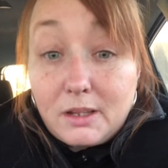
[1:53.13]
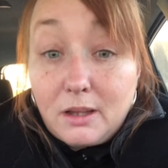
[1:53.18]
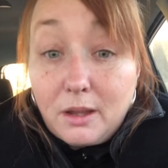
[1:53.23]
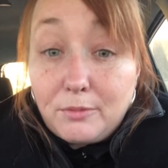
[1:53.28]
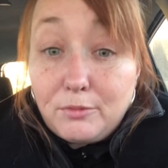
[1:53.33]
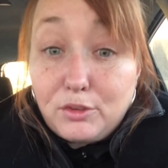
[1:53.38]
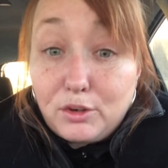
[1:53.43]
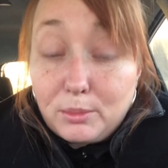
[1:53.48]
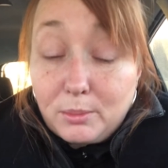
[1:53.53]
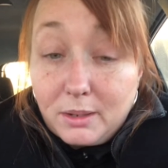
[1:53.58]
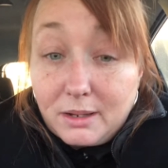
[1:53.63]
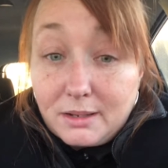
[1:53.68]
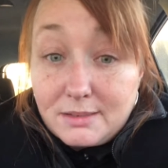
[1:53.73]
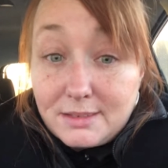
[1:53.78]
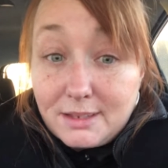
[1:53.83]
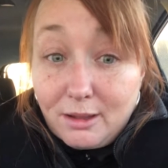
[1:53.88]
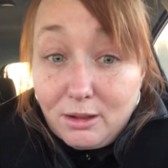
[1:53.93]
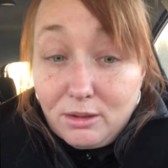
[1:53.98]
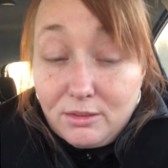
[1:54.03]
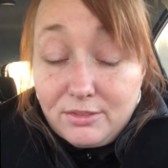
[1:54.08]
comfort
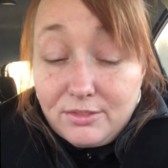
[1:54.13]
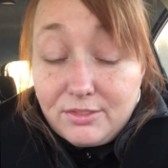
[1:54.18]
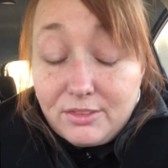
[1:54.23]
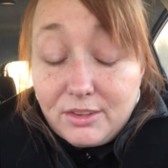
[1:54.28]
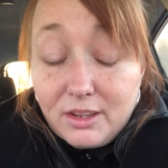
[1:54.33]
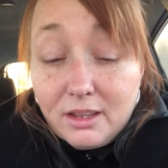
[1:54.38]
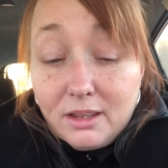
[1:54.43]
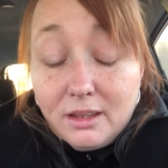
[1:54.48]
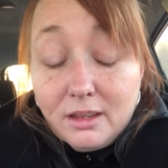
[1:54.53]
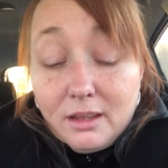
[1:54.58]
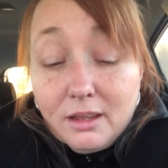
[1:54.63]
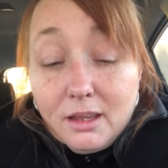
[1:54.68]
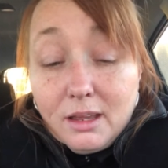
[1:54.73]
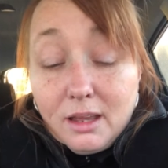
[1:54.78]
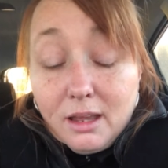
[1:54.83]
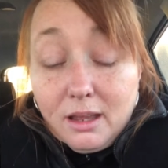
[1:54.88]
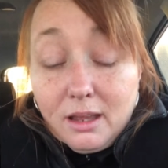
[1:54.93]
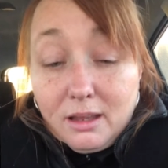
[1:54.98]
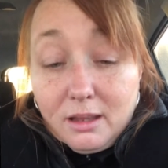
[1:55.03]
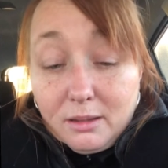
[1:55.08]
myself.
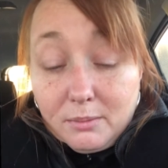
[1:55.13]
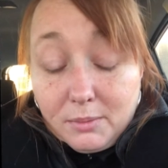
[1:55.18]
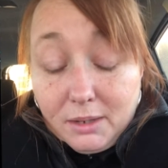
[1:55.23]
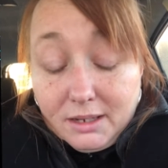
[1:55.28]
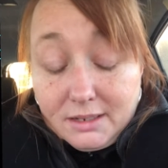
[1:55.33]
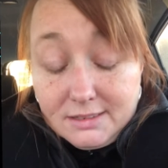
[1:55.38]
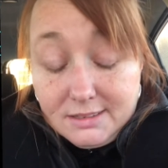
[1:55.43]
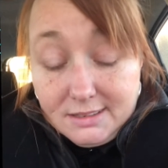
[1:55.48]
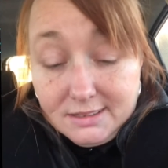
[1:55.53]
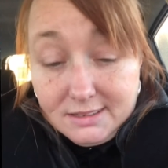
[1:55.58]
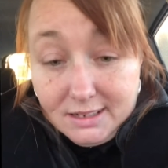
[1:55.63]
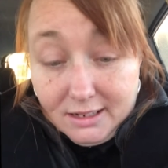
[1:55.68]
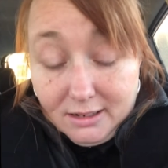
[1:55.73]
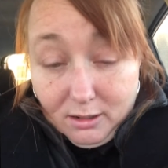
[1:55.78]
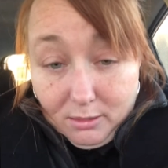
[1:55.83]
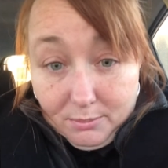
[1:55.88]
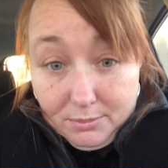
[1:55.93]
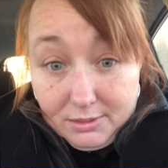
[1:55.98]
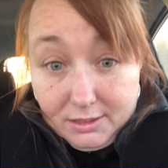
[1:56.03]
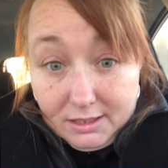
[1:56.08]
I stayed
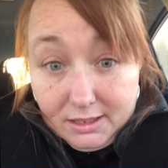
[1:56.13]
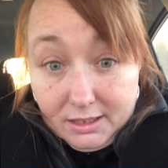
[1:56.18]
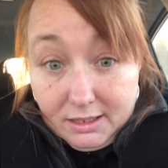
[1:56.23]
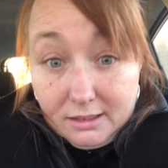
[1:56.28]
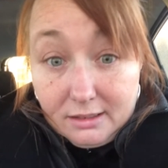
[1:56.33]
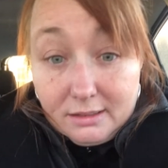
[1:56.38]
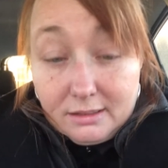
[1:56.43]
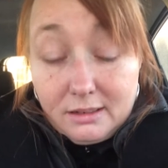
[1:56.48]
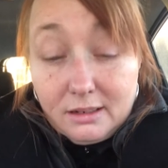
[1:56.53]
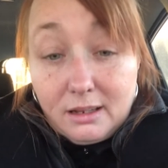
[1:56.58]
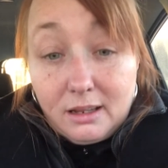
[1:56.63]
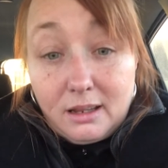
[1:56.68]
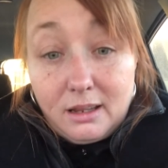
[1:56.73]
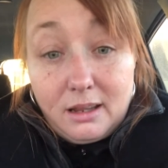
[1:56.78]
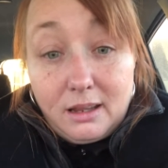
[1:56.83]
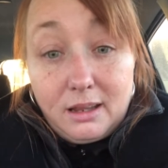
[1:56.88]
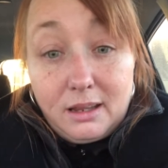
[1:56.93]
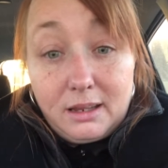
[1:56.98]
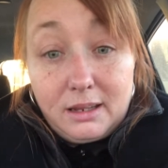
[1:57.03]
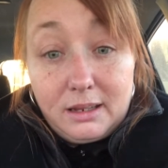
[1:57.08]
on plan.
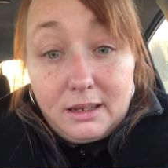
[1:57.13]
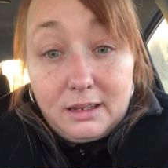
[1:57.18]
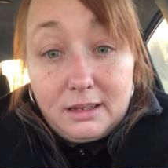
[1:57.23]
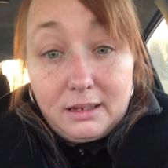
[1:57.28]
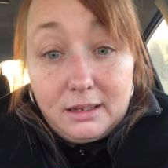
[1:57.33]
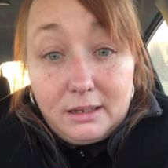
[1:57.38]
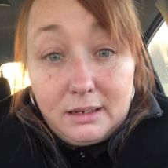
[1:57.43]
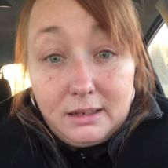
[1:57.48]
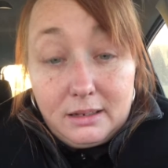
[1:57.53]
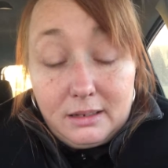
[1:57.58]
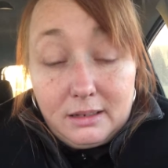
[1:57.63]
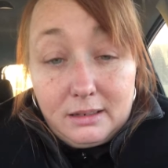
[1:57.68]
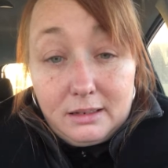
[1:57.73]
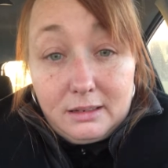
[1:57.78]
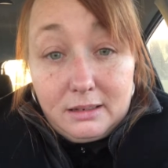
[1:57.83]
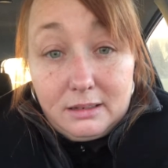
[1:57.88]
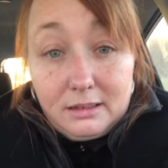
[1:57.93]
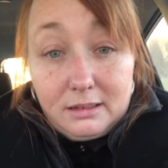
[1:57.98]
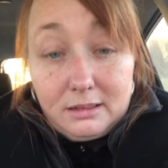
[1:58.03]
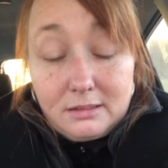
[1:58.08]
I
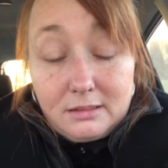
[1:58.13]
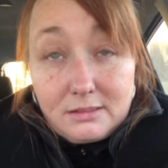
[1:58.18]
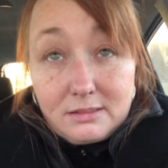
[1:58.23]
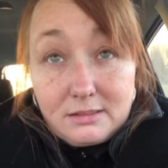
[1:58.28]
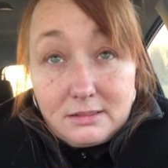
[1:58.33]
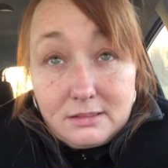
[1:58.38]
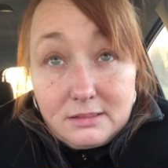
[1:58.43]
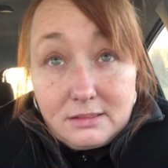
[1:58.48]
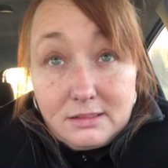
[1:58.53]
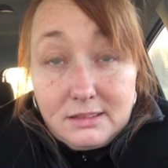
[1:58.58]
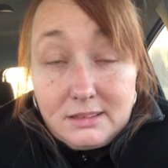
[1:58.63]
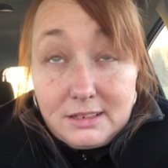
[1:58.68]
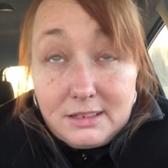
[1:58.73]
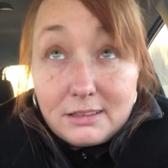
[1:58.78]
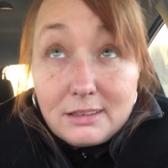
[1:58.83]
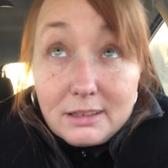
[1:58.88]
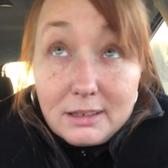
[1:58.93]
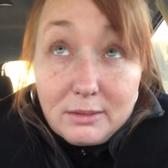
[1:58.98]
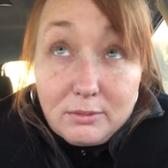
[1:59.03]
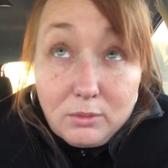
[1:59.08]

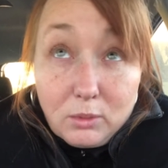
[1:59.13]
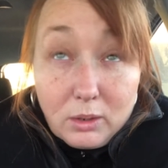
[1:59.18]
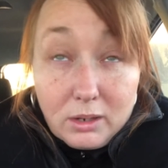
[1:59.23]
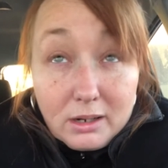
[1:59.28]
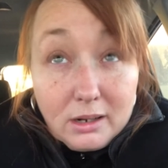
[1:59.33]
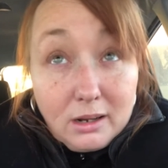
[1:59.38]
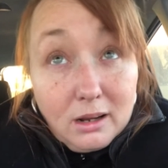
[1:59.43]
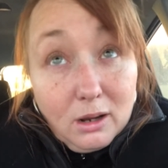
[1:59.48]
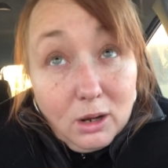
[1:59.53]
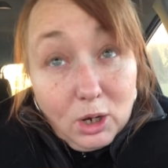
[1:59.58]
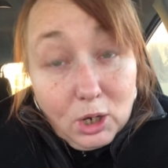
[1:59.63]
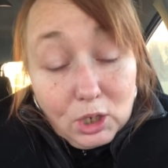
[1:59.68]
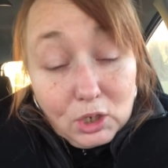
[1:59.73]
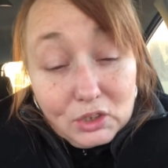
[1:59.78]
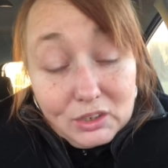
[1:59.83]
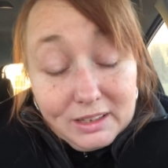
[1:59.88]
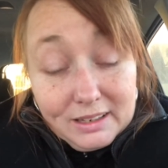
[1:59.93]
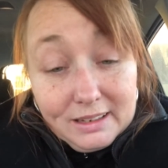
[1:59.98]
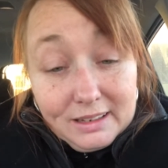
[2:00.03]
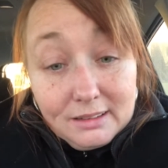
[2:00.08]
did leave work
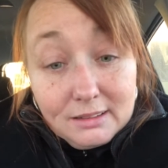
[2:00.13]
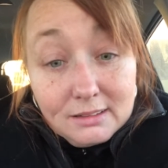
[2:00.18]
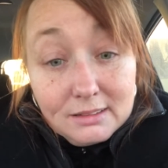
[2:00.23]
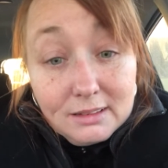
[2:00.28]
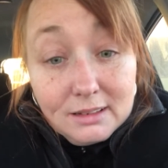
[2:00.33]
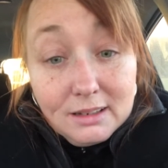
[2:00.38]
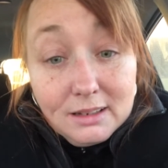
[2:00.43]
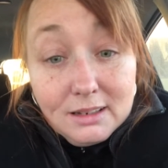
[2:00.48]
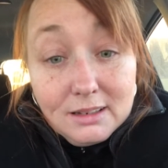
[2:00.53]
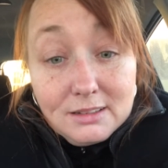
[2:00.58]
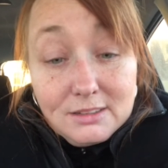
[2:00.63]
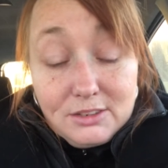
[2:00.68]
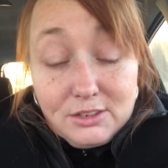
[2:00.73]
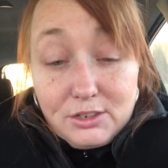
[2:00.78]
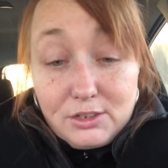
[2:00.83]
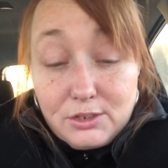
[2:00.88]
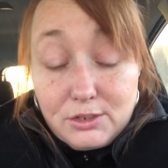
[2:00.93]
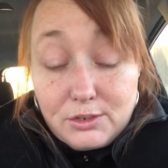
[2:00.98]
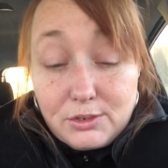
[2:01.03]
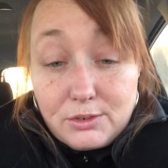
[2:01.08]
early
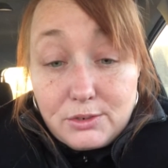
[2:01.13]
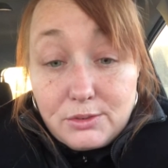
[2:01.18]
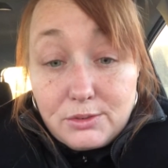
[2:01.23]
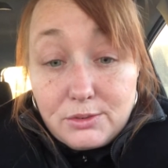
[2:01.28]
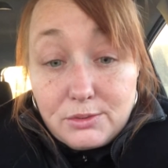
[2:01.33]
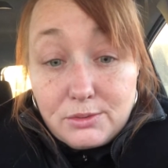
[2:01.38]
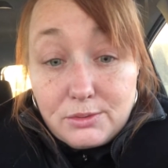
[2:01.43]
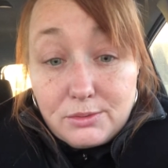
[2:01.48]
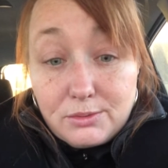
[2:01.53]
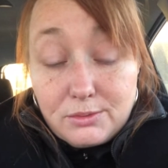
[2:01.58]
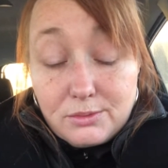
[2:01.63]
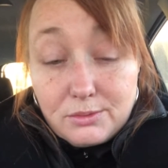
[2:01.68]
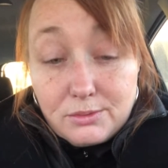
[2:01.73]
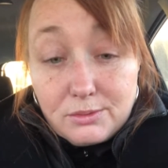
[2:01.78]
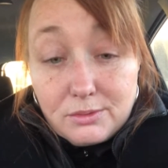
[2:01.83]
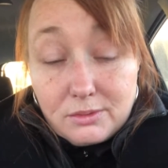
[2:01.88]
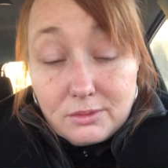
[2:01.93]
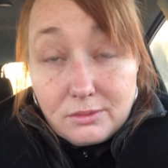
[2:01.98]
to